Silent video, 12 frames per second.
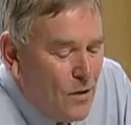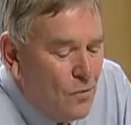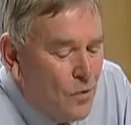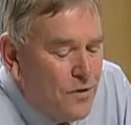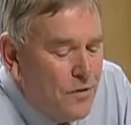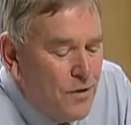
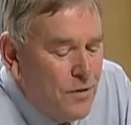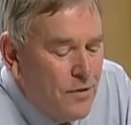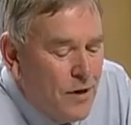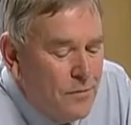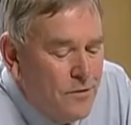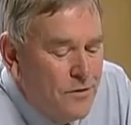What do you
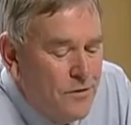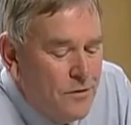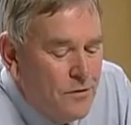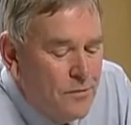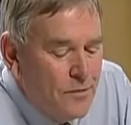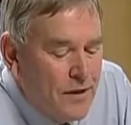hope to
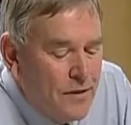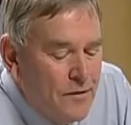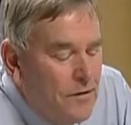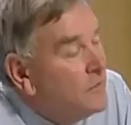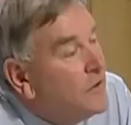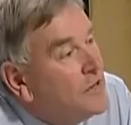do when
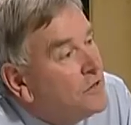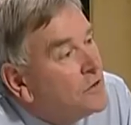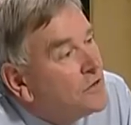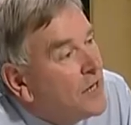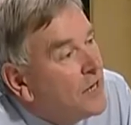you finish your